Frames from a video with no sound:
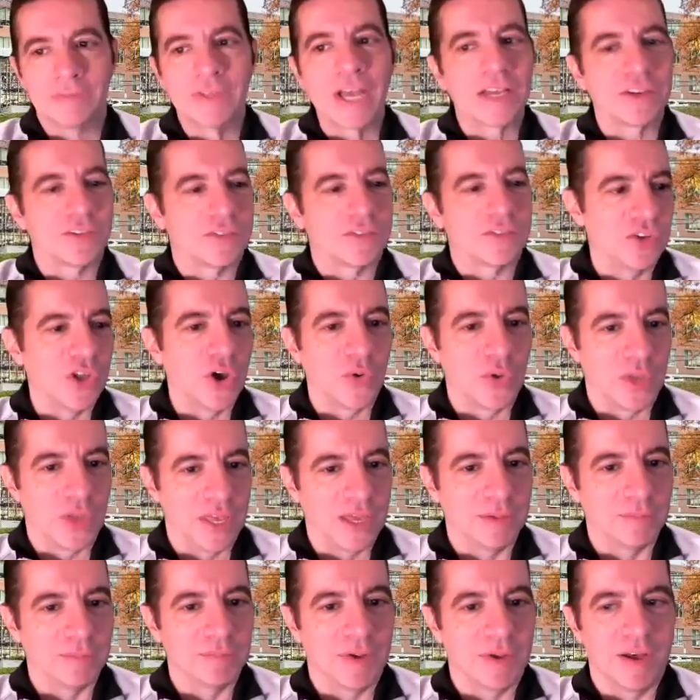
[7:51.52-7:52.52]
I've got to know
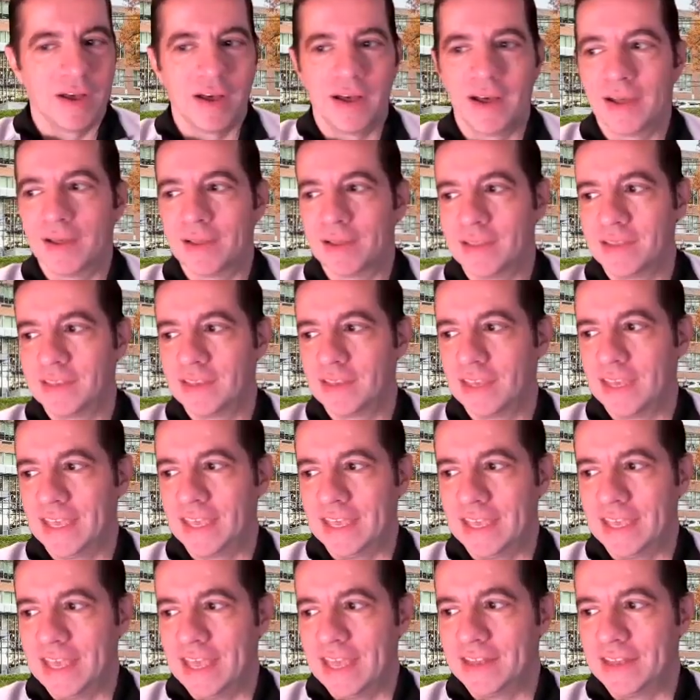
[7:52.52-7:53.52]
him,
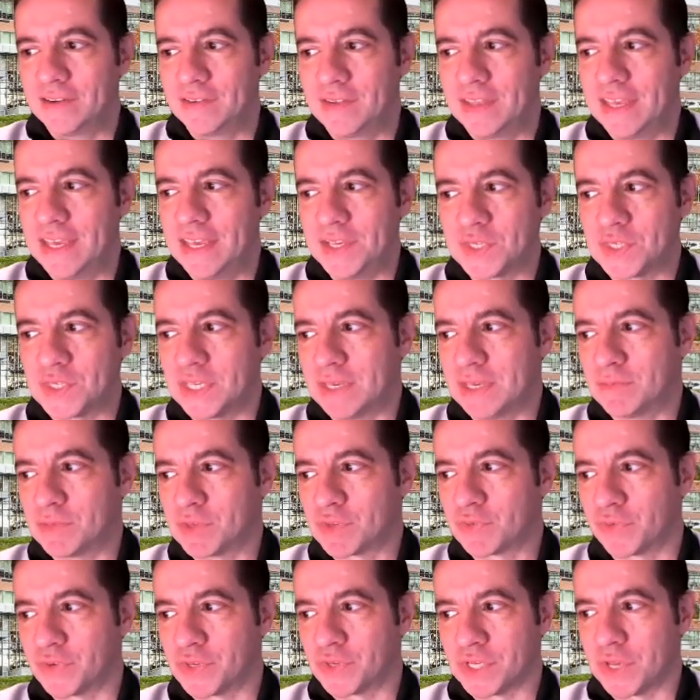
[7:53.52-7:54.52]
and he
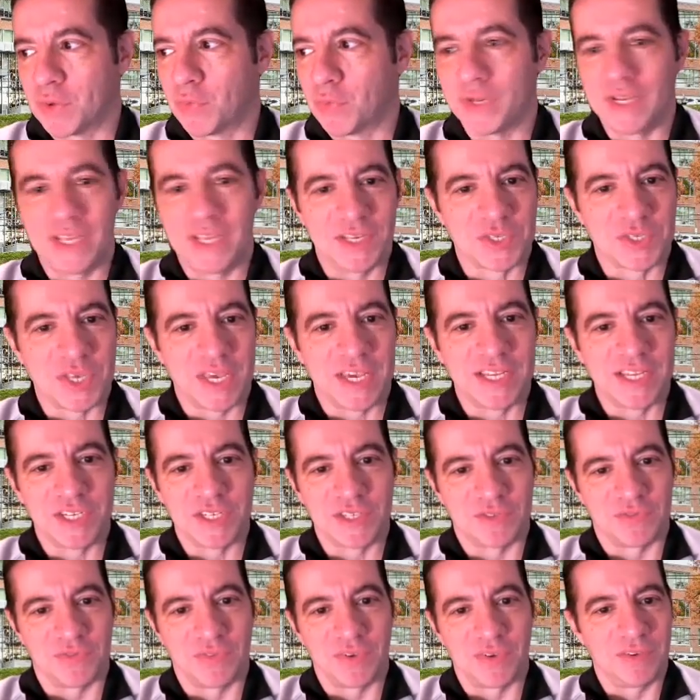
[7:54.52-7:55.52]
seems for someone his age
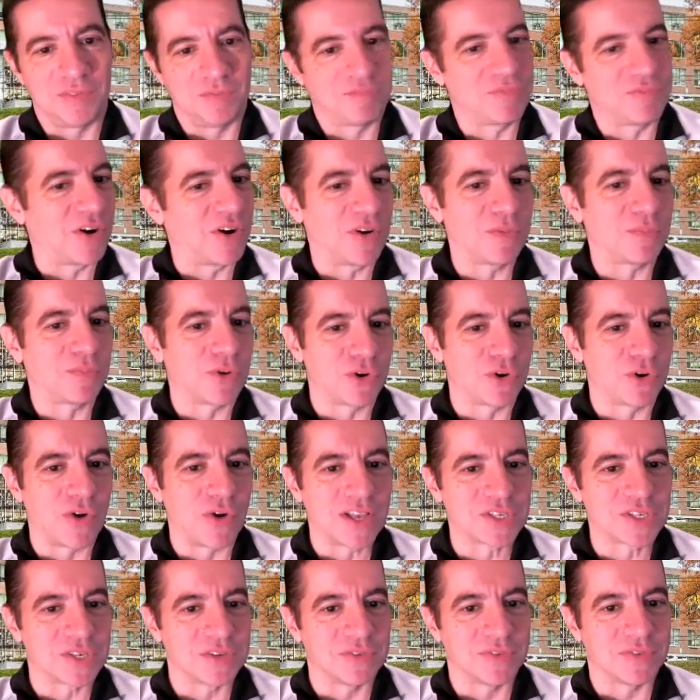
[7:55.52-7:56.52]
is very
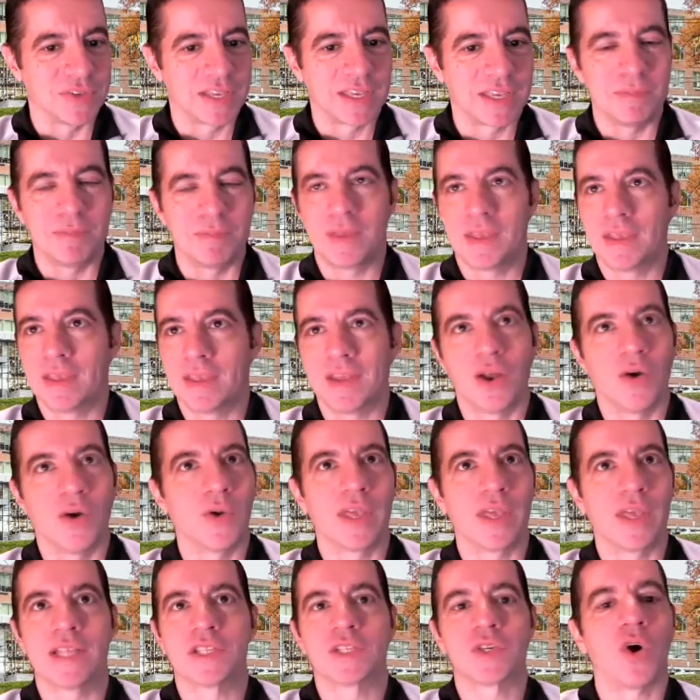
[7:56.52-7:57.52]
progressive. It can be,
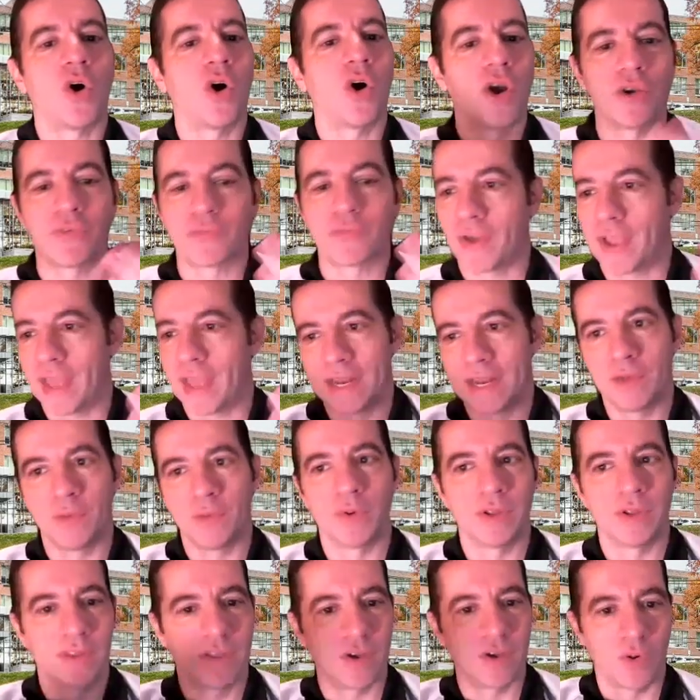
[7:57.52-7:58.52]
it's hard for
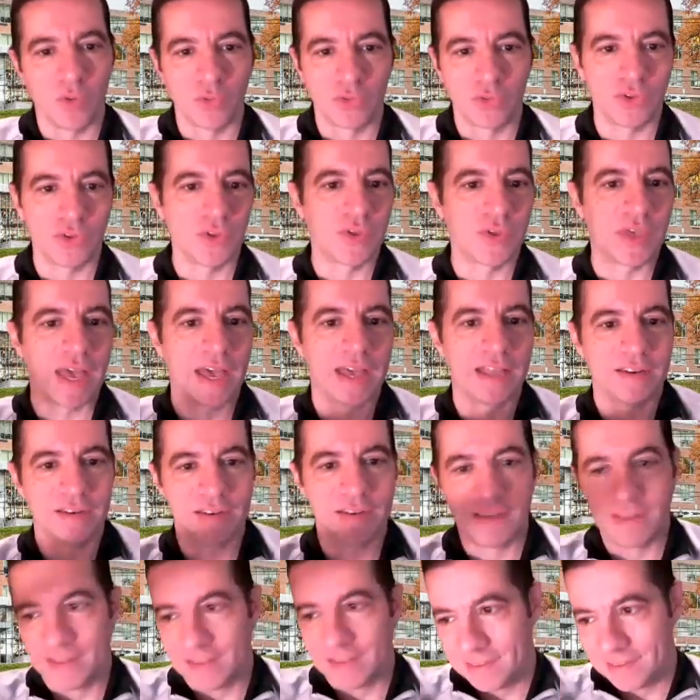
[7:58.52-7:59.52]
anyone. The older you get,
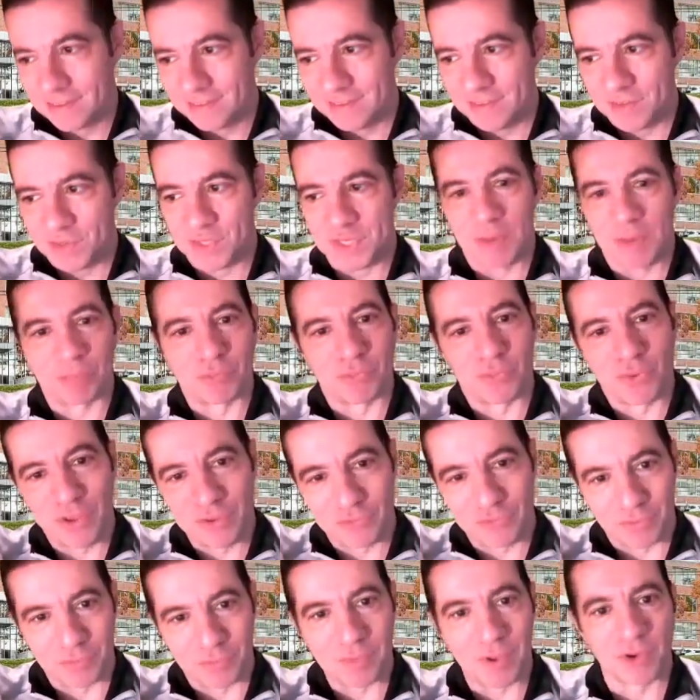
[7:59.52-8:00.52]
you
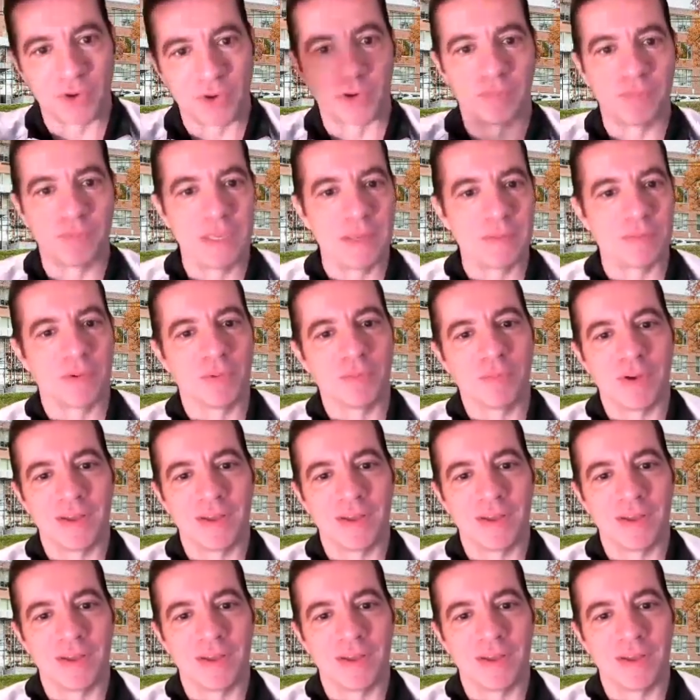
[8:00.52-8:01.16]
separate from younger people,